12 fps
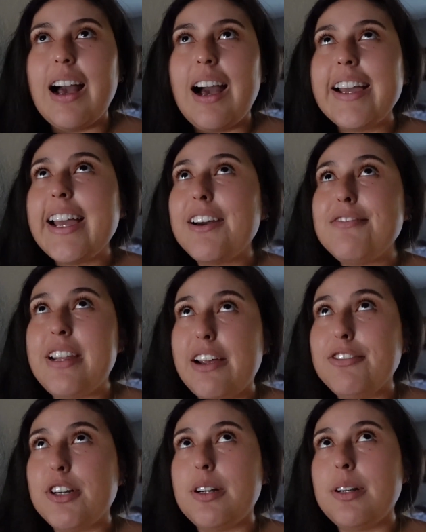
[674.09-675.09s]
I have
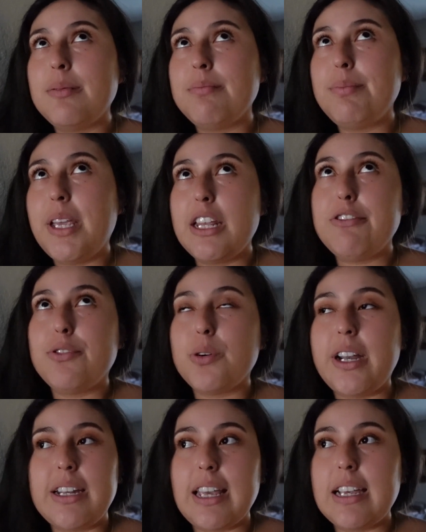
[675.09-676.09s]
never paid for
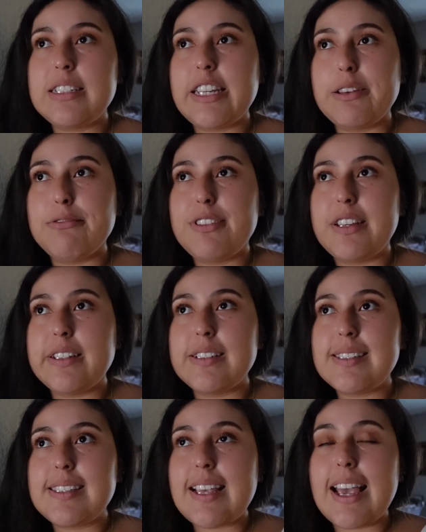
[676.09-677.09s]
any ATM
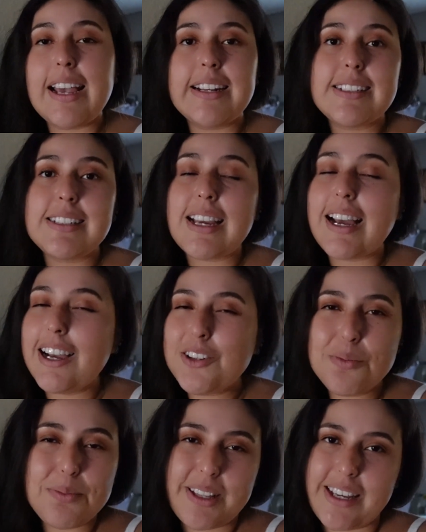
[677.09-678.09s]
fees and I
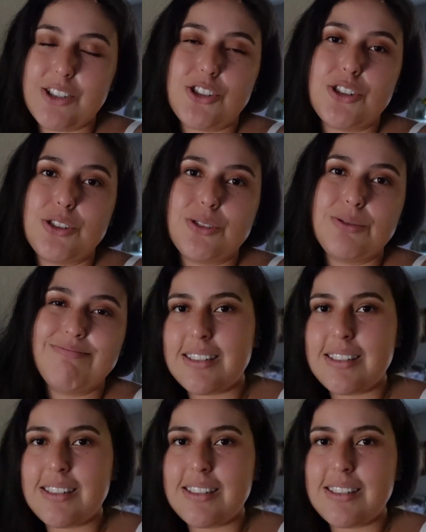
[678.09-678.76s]
don't plan to.